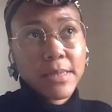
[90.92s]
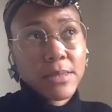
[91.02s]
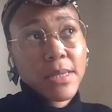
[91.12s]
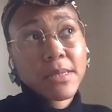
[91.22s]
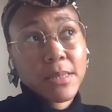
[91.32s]

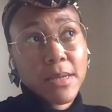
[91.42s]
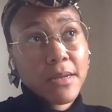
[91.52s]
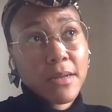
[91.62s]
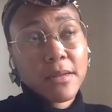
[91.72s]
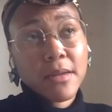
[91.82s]
So set
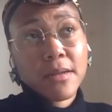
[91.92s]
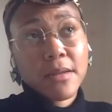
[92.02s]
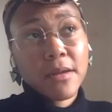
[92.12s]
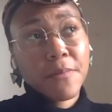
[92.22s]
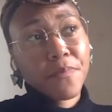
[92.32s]
design
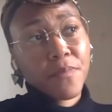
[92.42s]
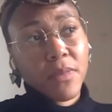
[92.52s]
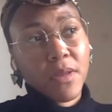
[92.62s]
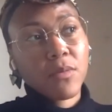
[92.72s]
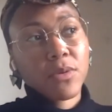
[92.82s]

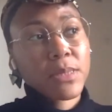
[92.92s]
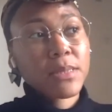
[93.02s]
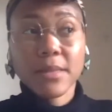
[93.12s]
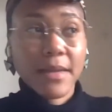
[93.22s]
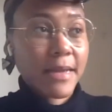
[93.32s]
was,
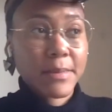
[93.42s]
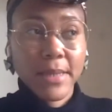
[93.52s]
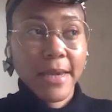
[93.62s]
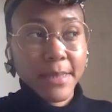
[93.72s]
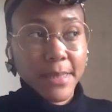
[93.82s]
like I was
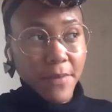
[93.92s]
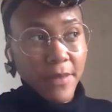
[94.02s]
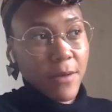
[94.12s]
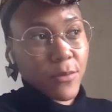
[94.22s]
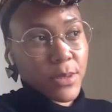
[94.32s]
saying,
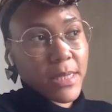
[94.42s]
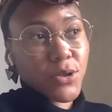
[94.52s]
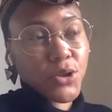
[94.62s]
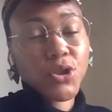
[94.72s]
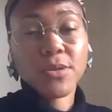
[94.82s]
something that was
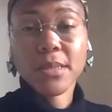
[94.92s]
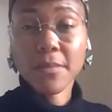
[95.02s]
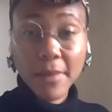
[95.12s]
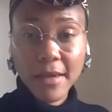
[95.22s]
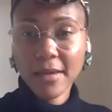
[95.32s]
introduced to
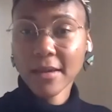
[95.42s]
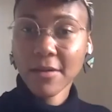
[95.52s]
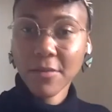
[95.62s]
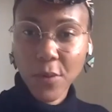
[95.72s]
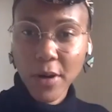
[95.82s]

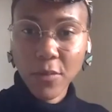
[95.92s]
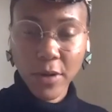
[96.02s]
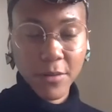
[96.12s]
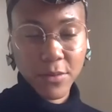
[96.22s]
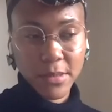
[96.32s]
me
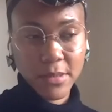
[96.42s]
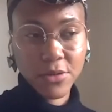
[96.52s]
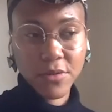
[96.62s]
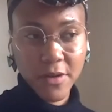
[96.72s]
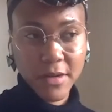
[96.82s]
when I was at
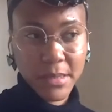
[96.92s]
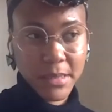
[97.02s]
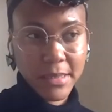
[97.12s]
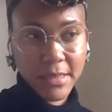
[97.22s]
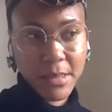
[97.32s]

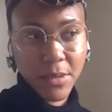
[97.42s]
university.